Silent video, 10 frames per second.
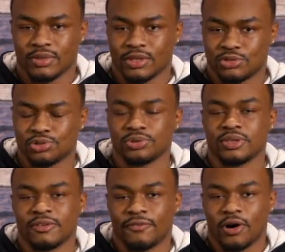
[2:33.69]

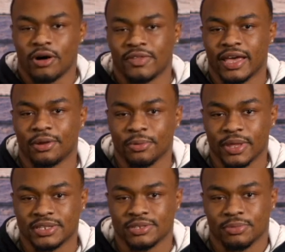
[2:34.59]
truly involved and had a
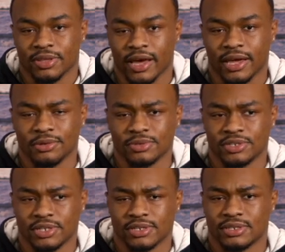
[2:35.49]
relationship with God. It was
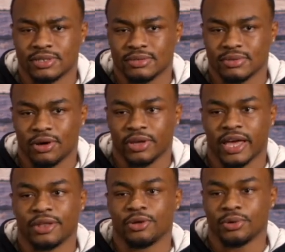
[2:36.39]
just, okay,
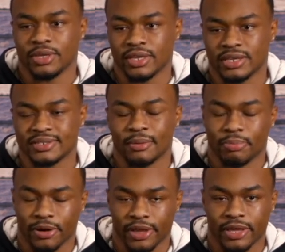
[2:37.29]
I know He is. I
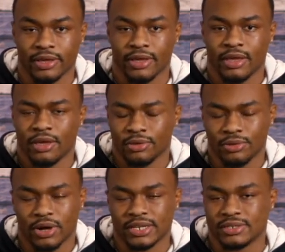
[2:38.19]
pray.
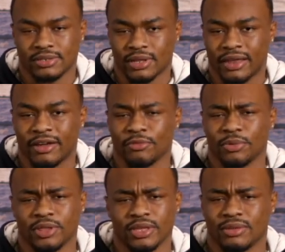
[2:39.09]
I never
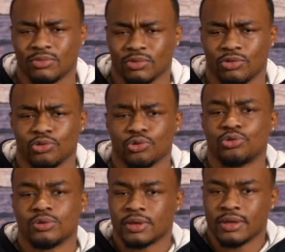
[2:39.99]
really
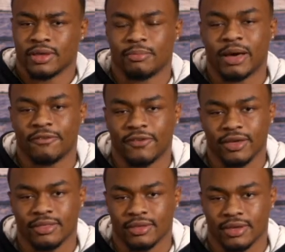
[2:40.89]
grew in my
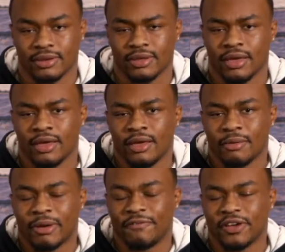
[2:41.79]
faith. And
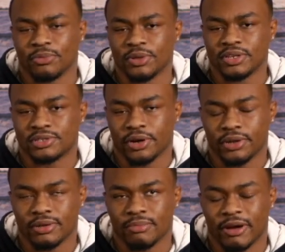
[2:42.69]
my faith really
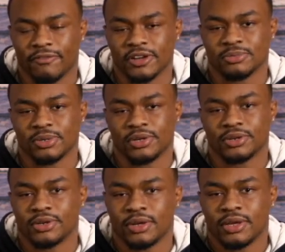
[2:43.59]
started my freshman
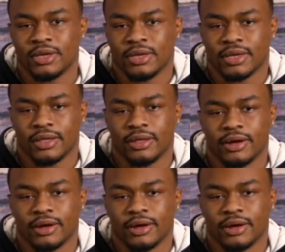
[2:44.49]
year. And